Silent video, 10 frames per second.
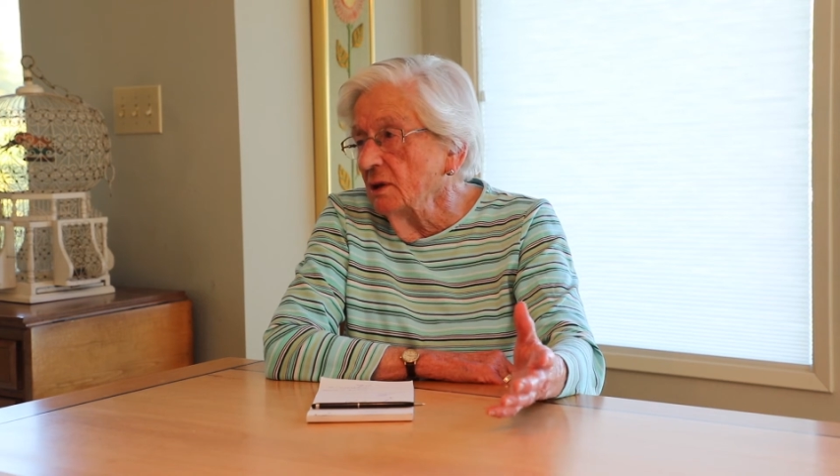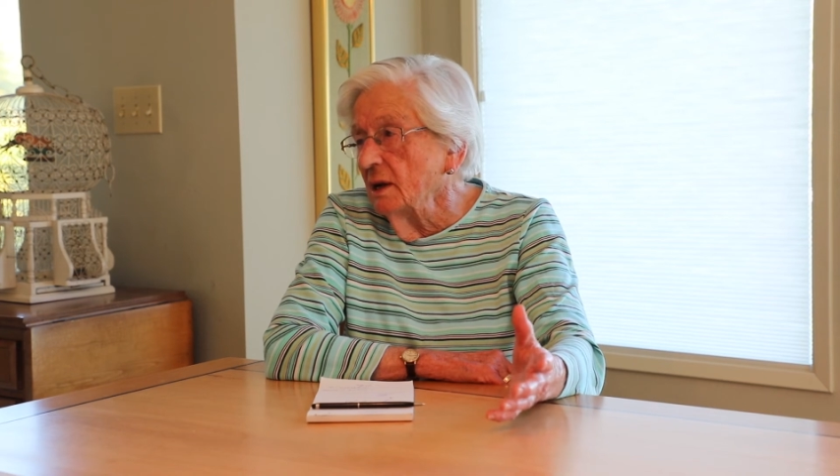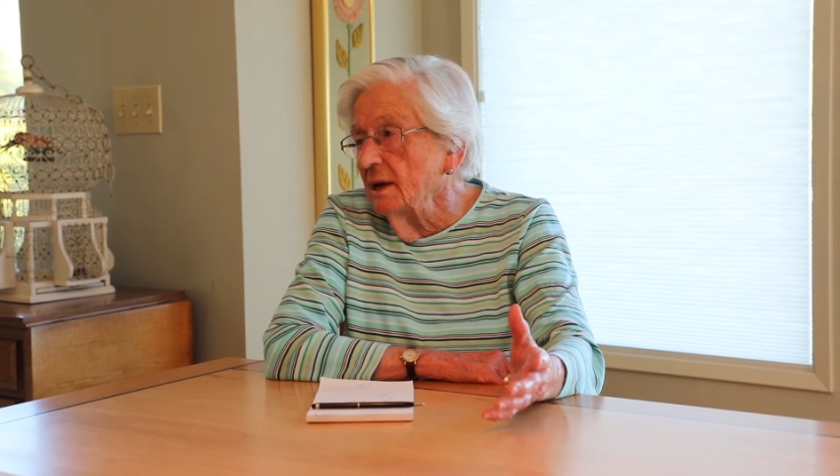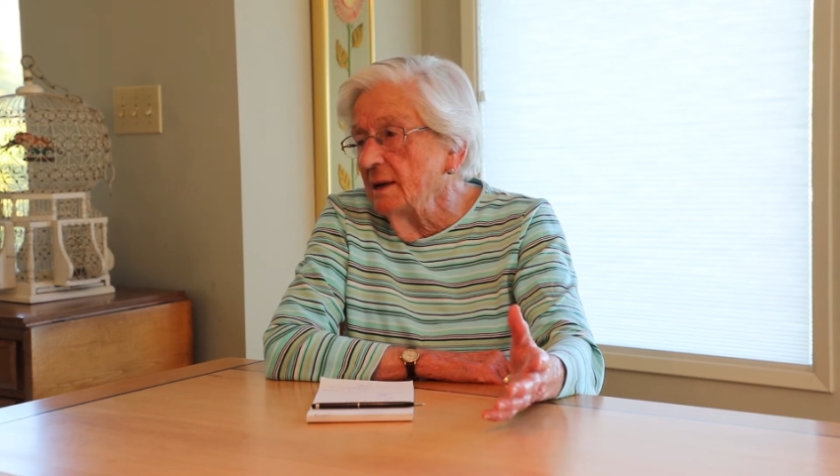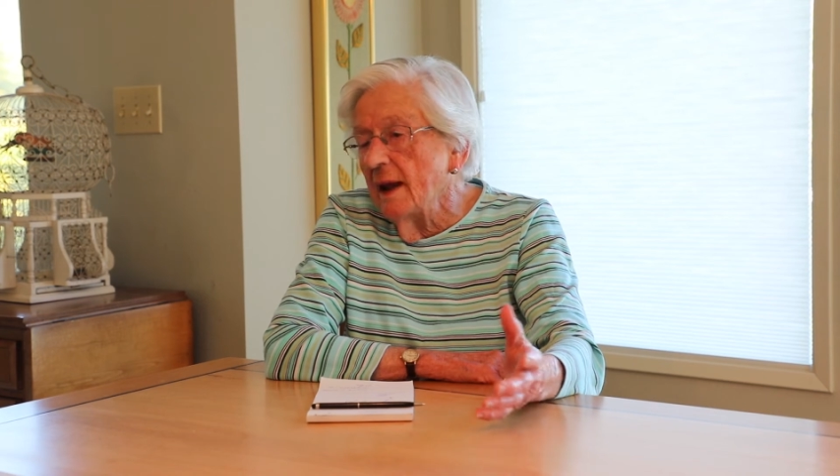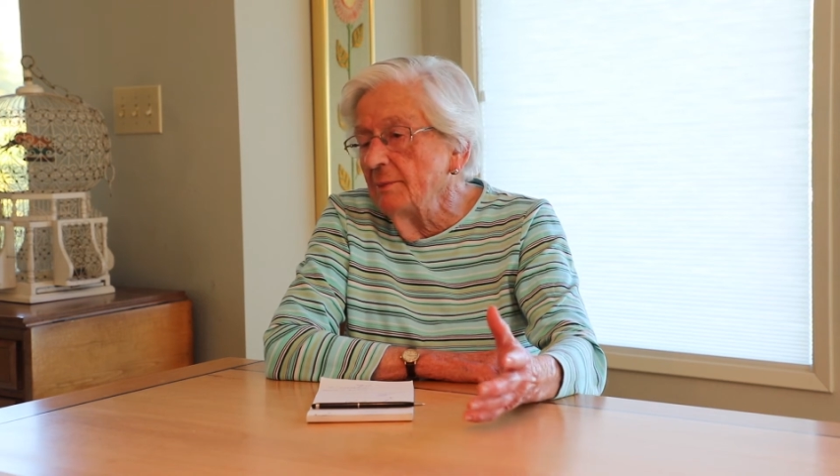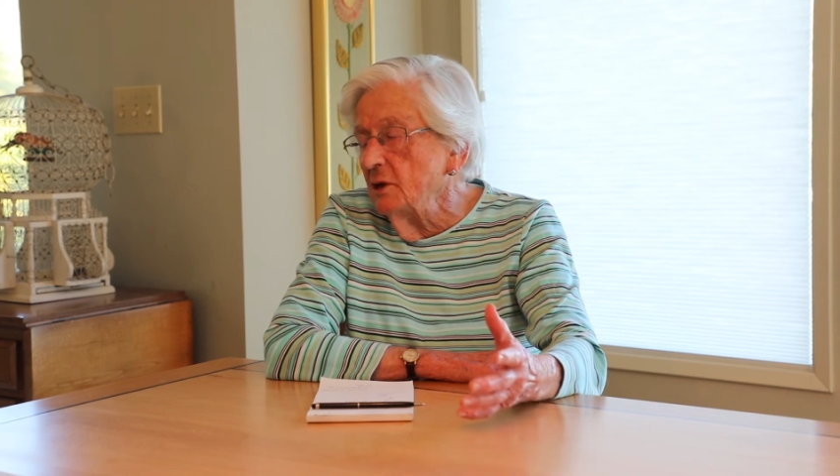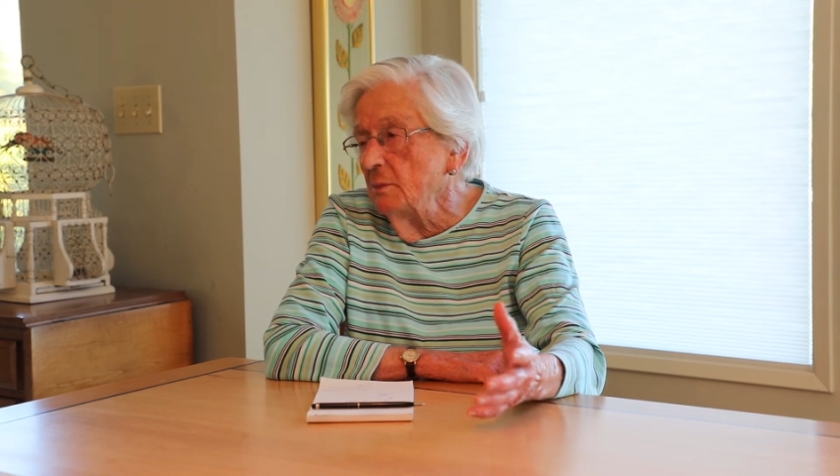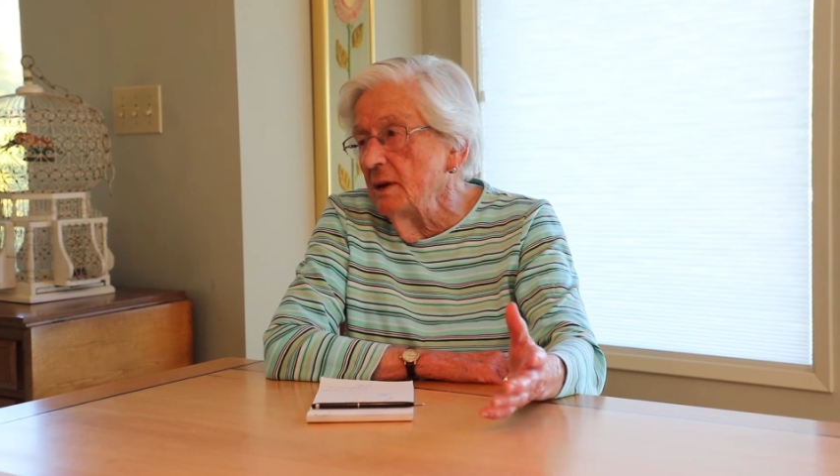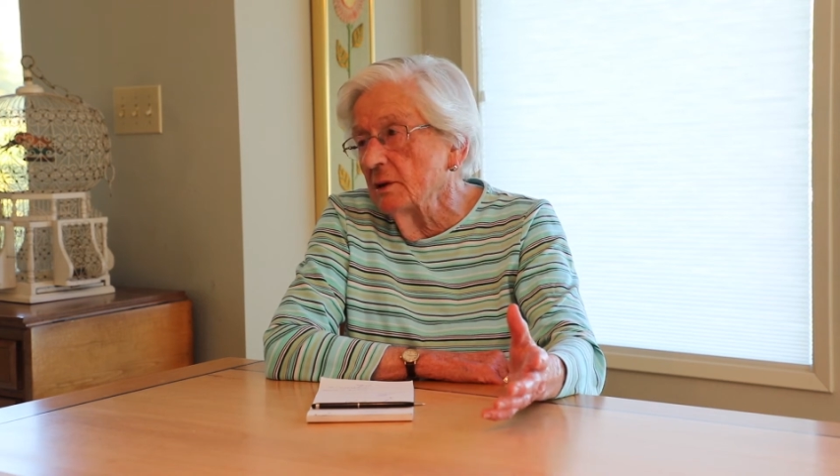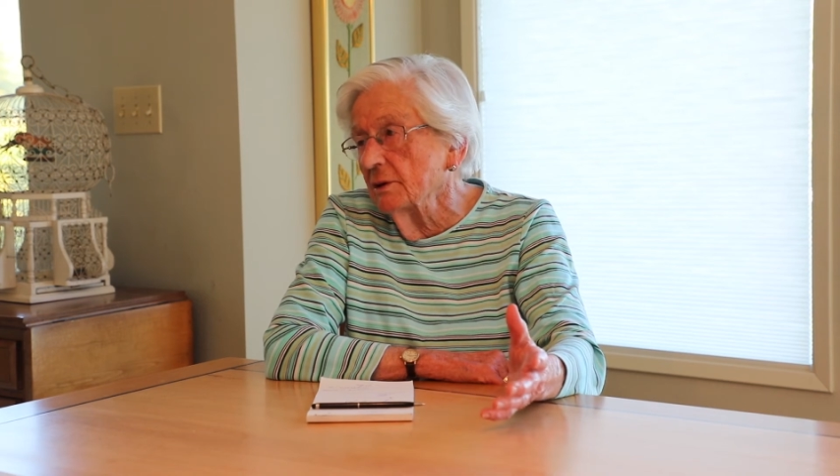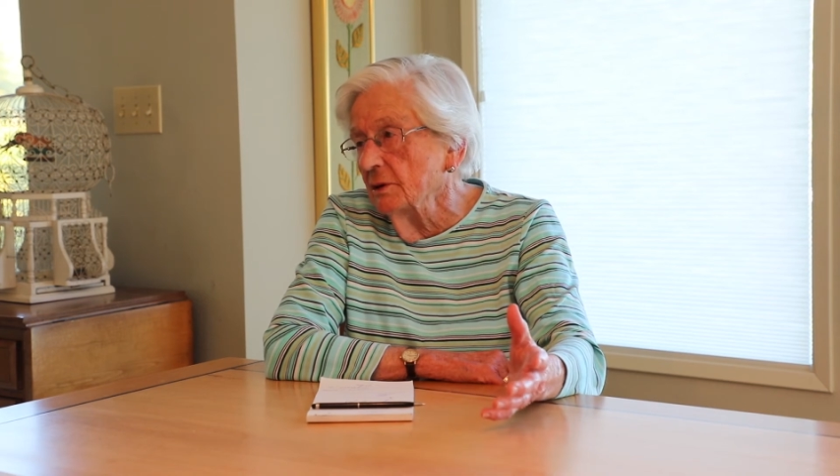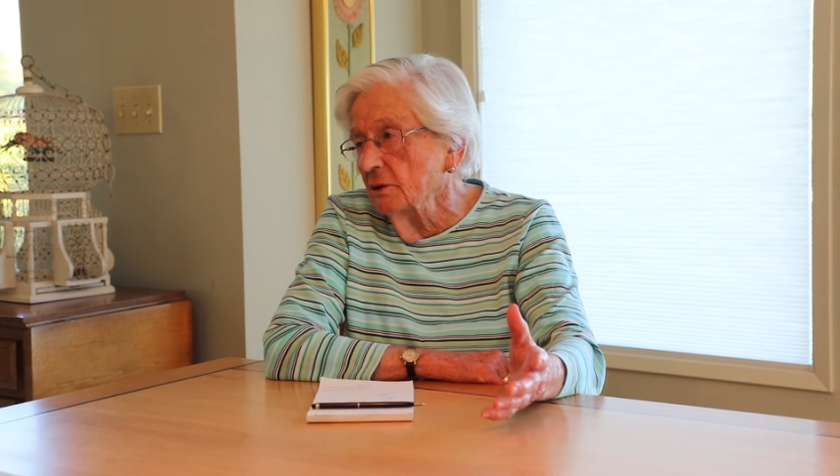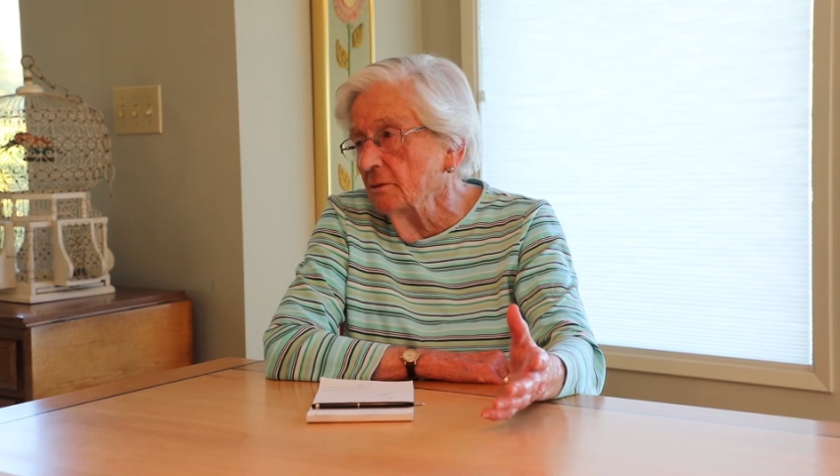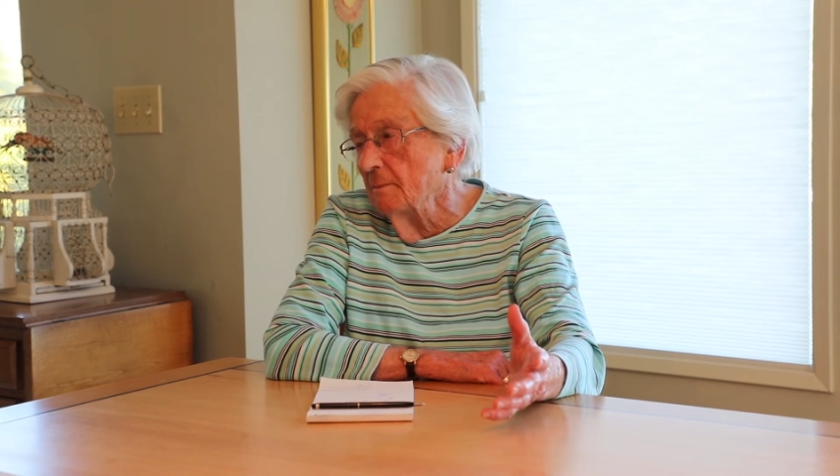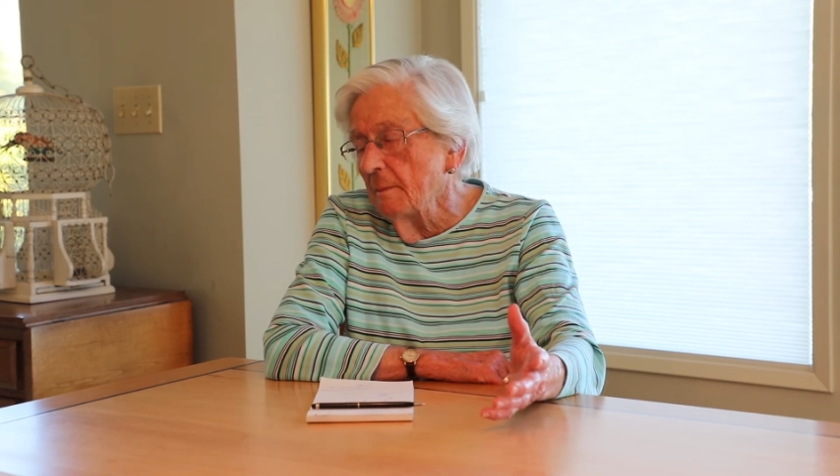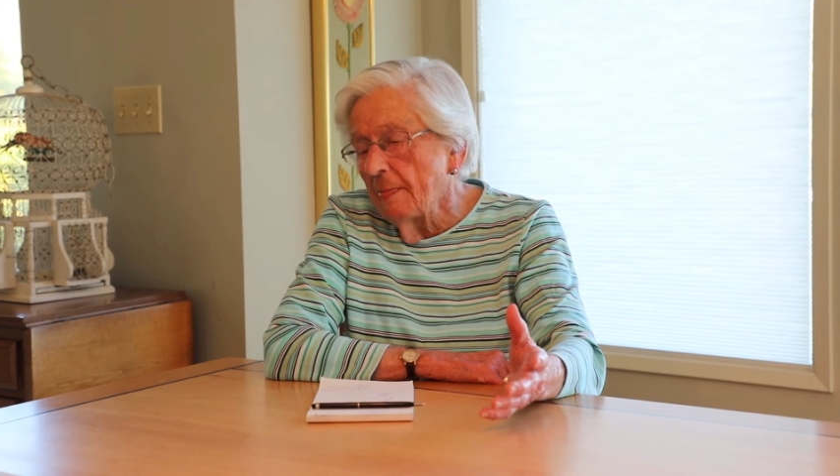really, and it happened to be there at noon.